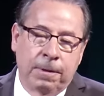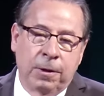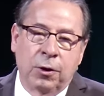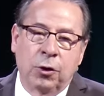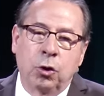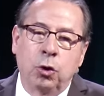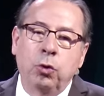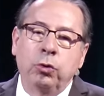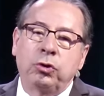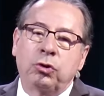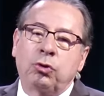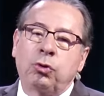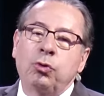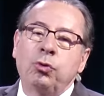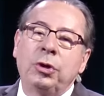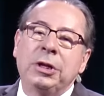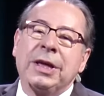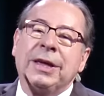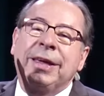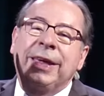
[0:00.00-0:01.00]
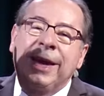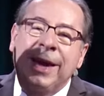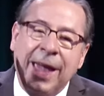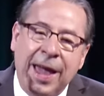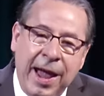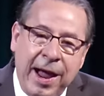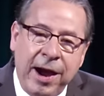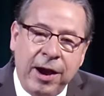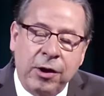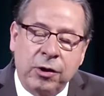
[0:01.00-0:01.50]
who truly
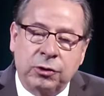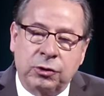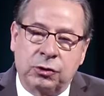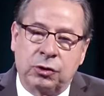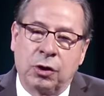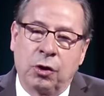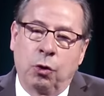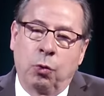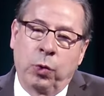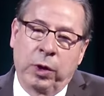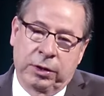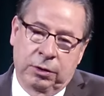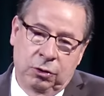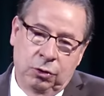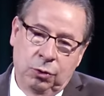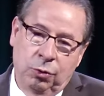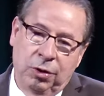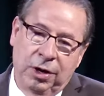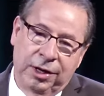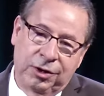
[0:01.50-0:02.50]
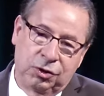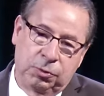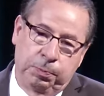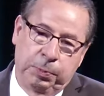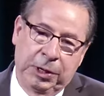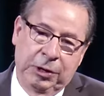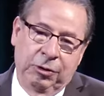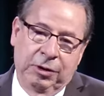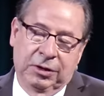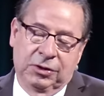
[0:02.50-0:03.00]
cares what you're
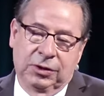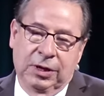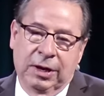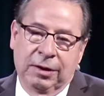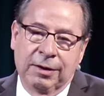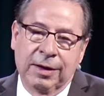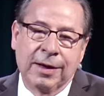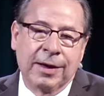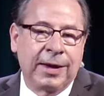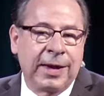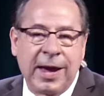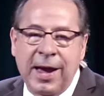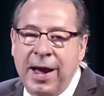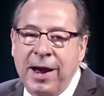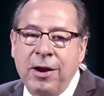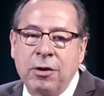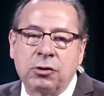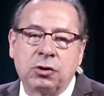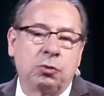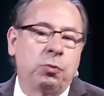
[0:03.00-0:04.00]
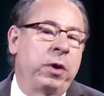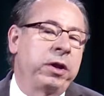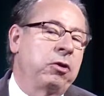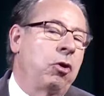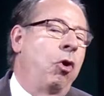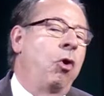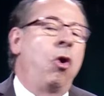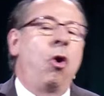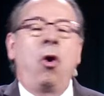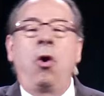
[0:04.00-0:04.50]
experiencing, cares what
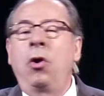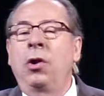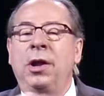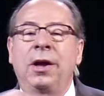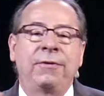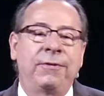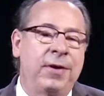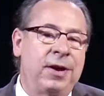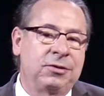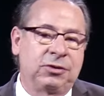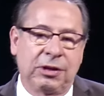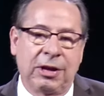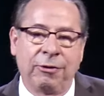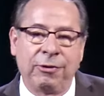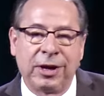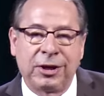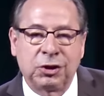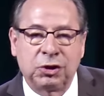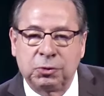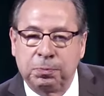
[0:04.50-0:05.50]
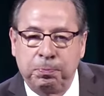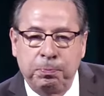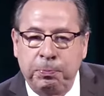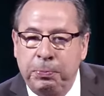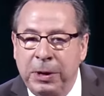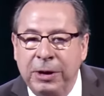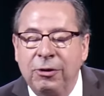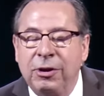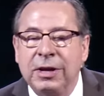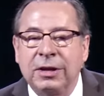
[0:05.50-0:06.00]
all of us are
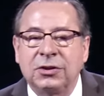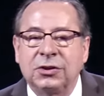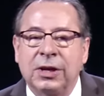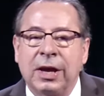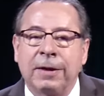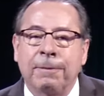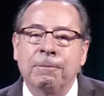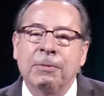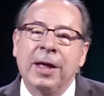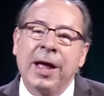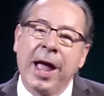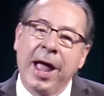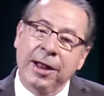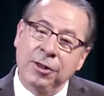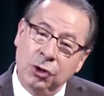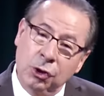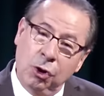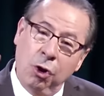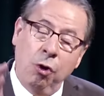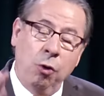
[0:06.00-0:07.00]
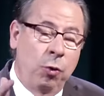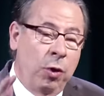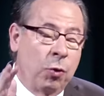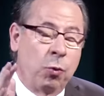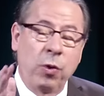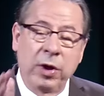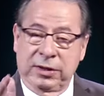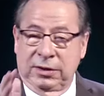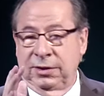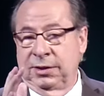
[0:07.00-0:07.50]
experiencing. And you know
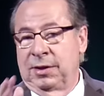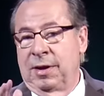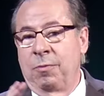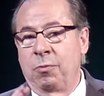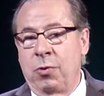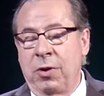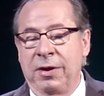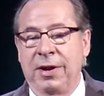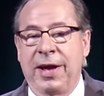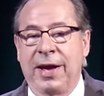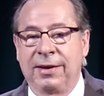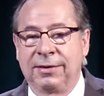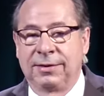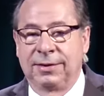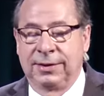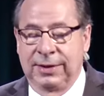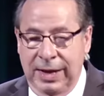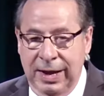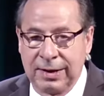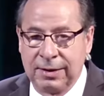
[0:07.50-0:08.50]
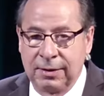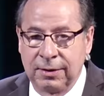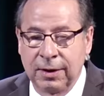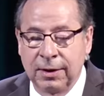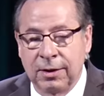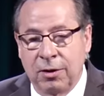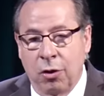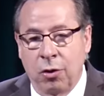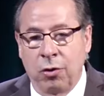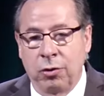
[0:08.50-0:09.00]
what someone has said
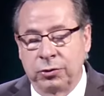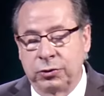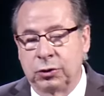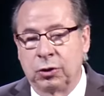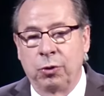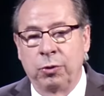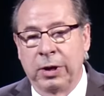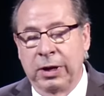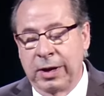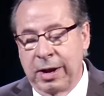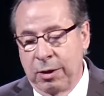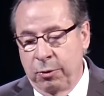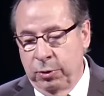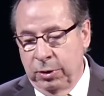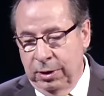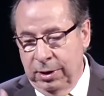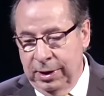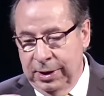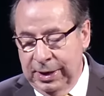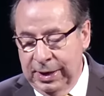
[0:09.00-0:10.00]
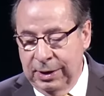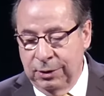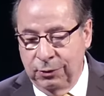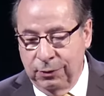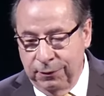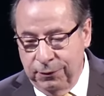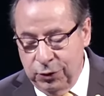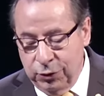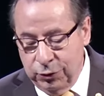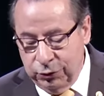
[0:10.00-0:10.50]
also in our
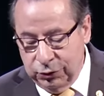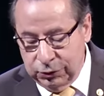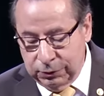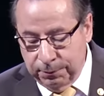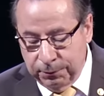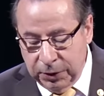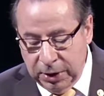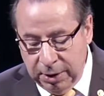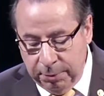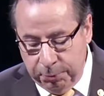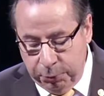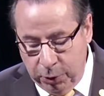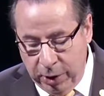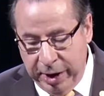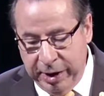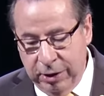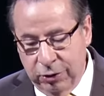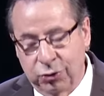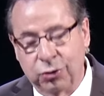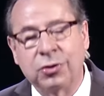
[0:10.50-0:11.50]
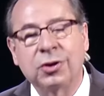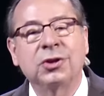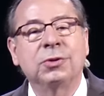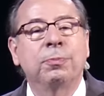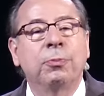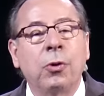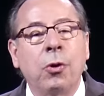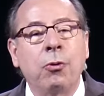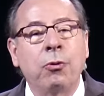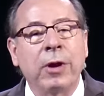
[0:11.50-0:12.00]
interviews prior to this
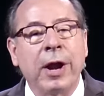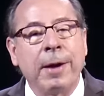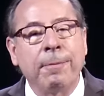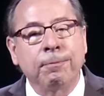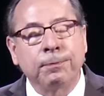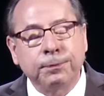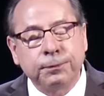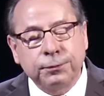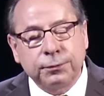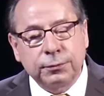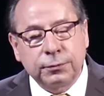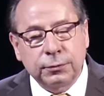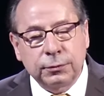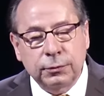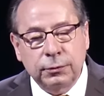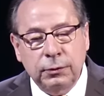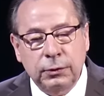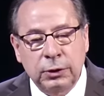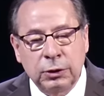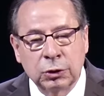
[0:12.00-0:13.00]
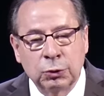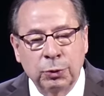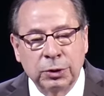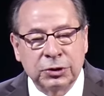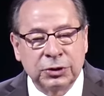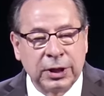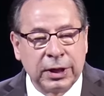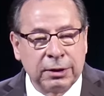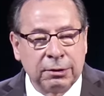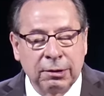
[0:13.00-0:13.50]
program was
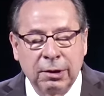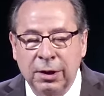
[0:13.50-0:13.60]
that,